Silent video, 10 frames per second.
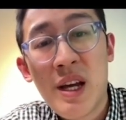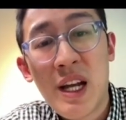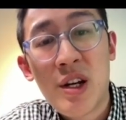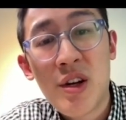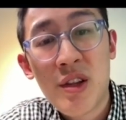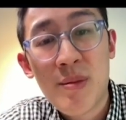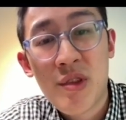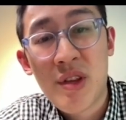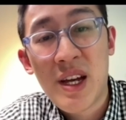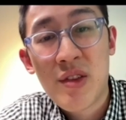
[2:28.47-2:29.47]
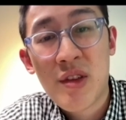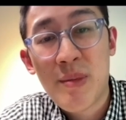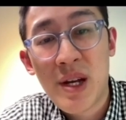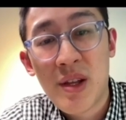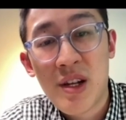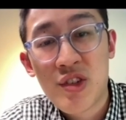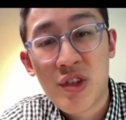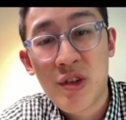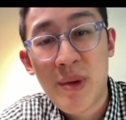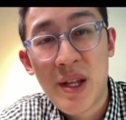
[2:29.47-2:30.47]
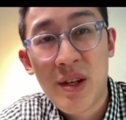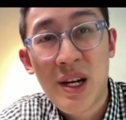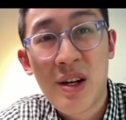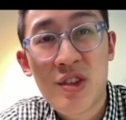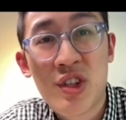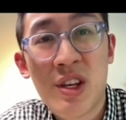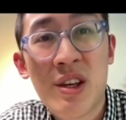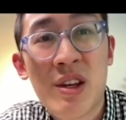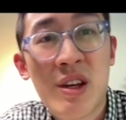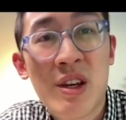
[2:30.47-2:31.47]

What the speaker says: I call them sets in my logical methodology.